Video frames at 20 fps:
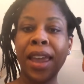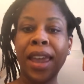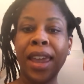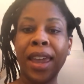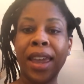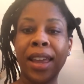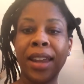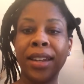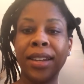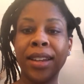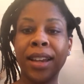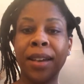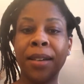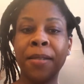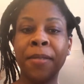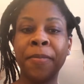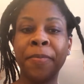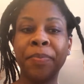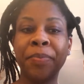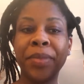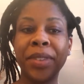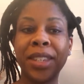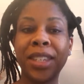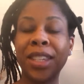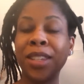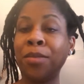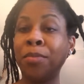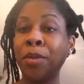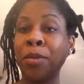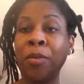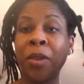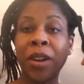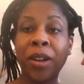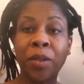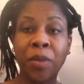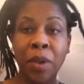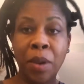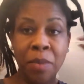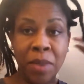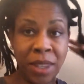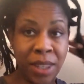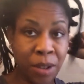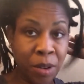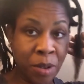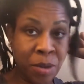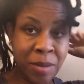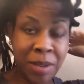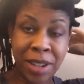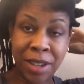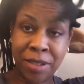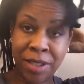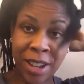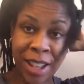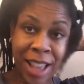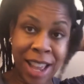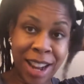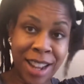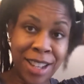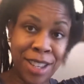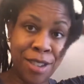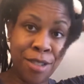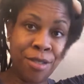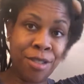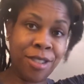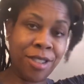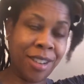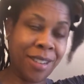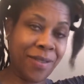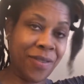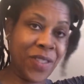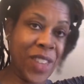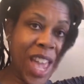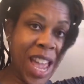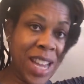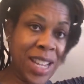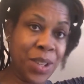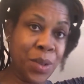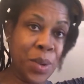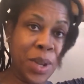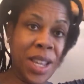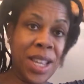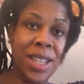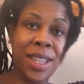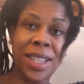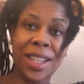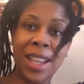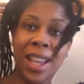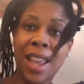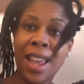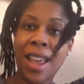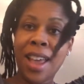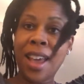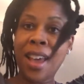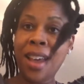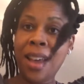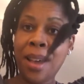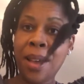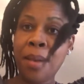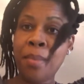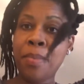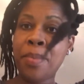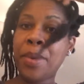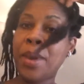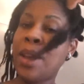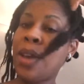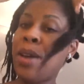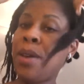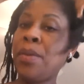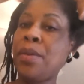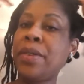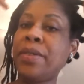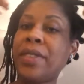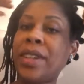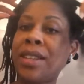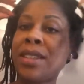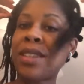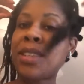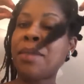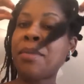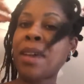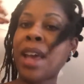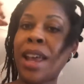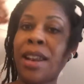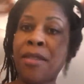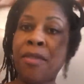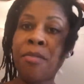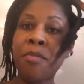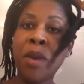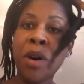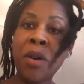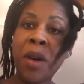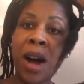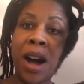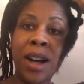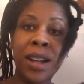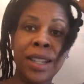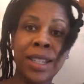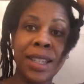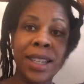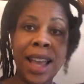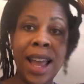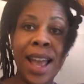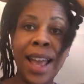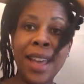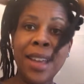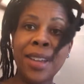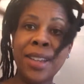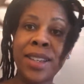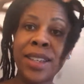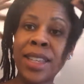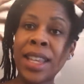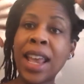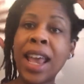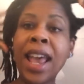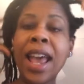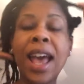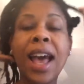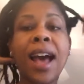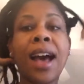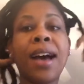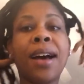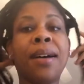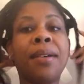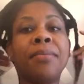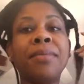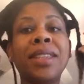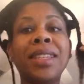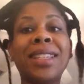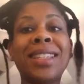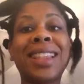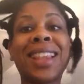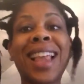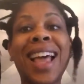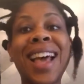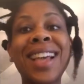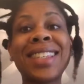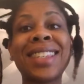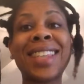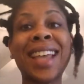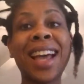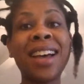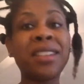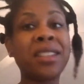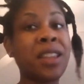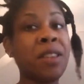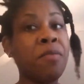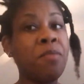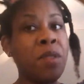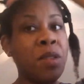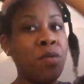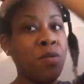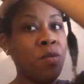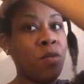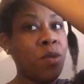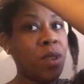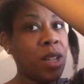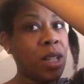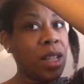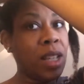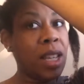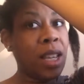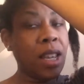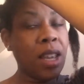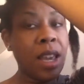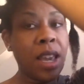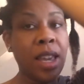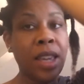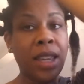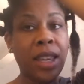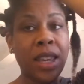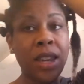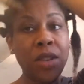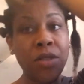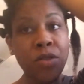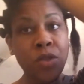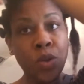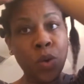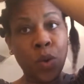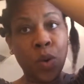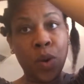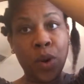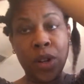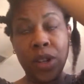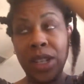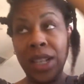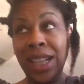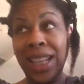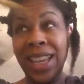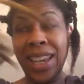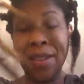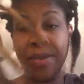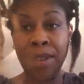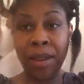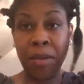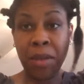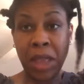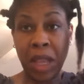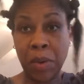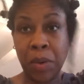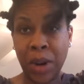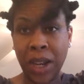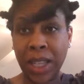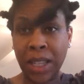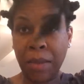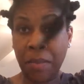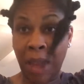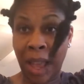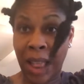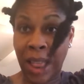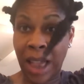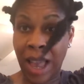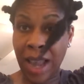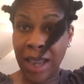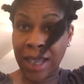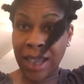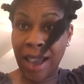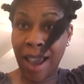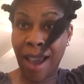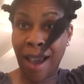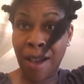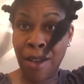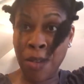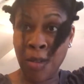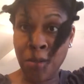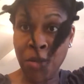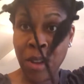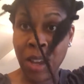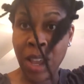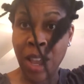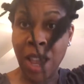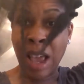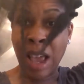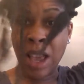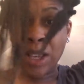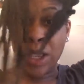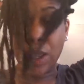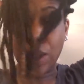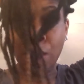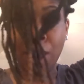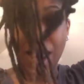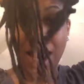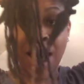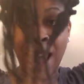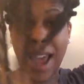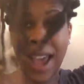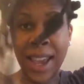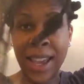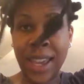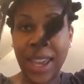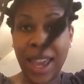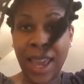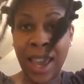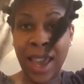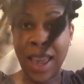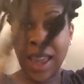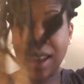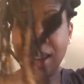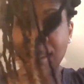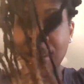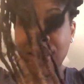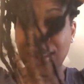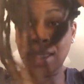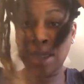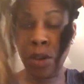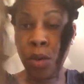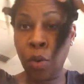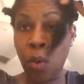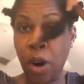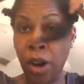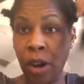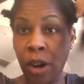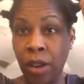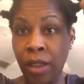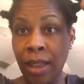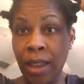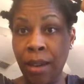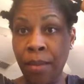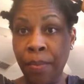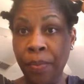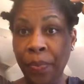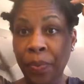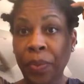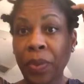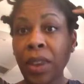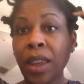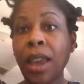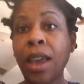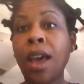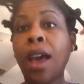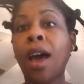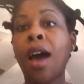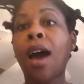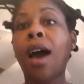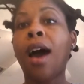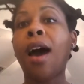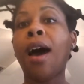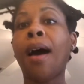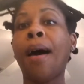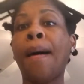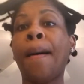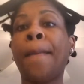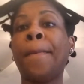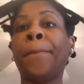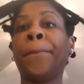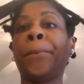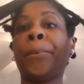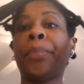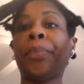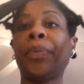And she's been working with me. So we've been doing a lot of 2-strand flat twist up. We've done some kind of mohawk styles. These last styles have been really geared towards leaving the rest of my locks out so that I can still work on them.